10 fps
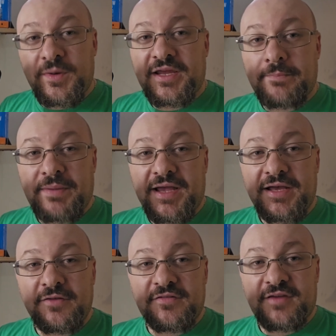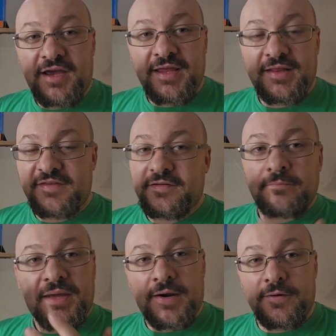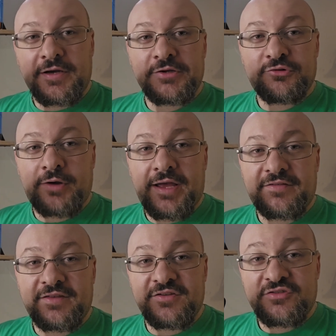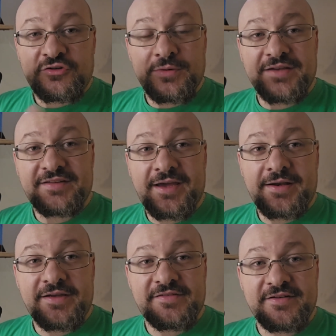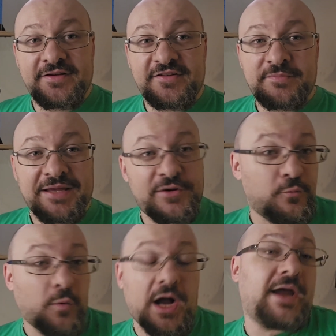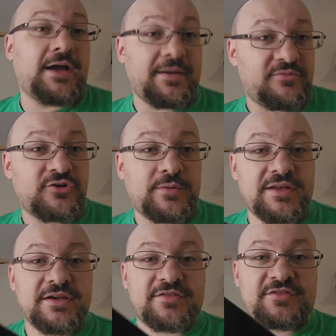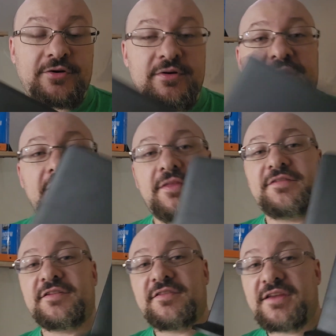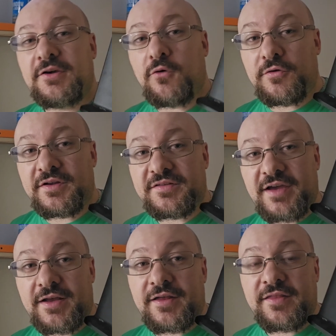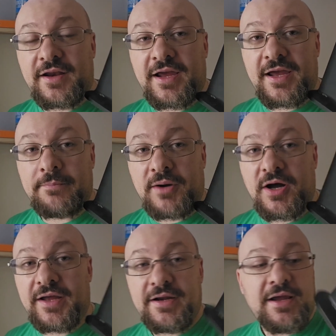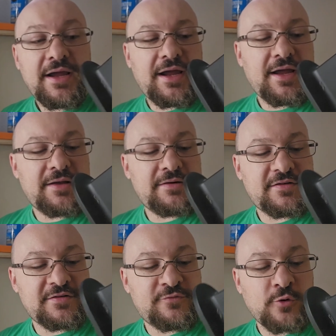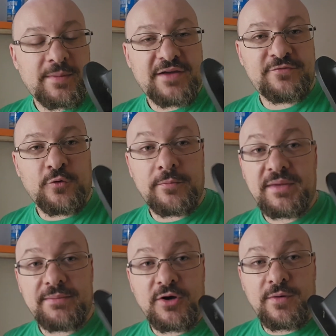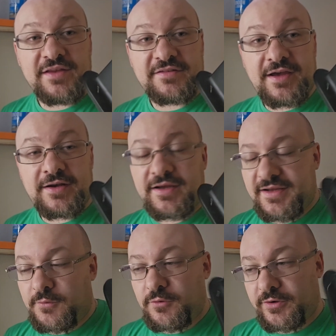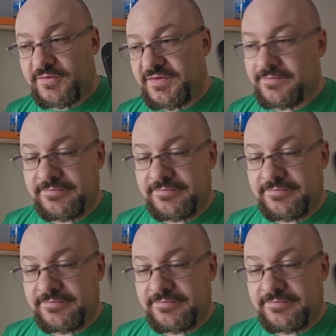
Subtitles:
we get back outside, let's compare and contrast these 2 antennas and explain why I'm doing this. So this is the old antenna that I had bought, and it's a 4x4 MIMO antenna. It worked